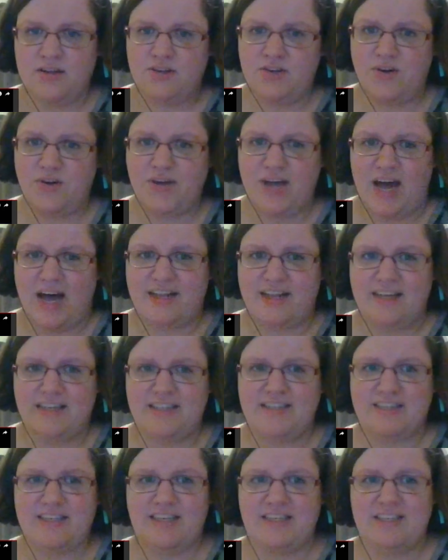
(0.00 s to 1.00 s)
No, yeah,
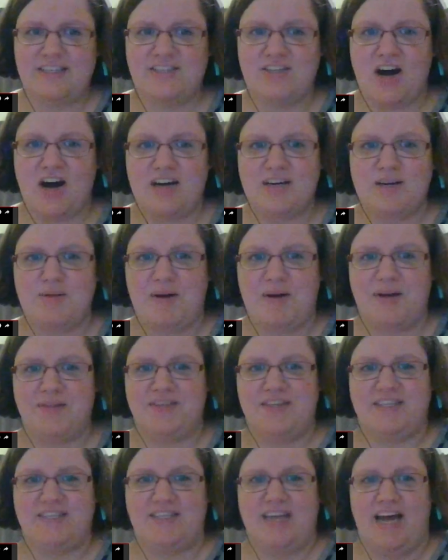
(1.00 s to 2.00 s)
let's talk about
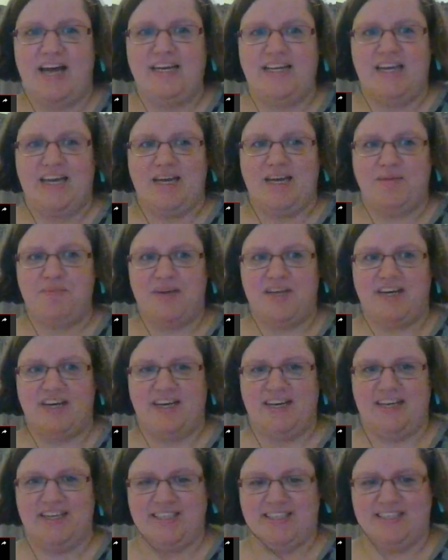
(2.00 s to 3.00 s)
this ending,
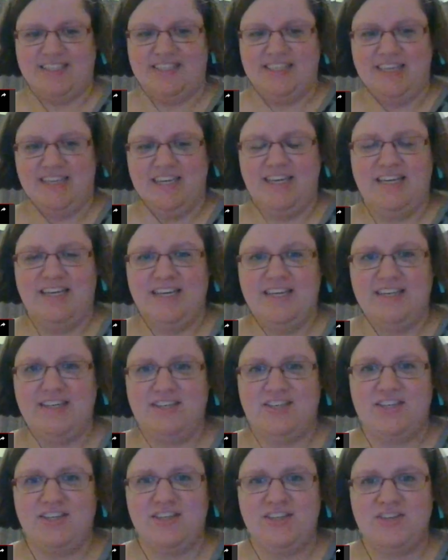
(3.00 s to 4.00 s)
because
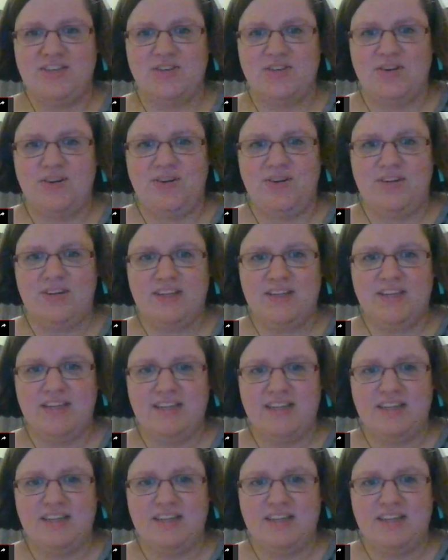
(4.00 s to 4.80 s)
Jinsoul...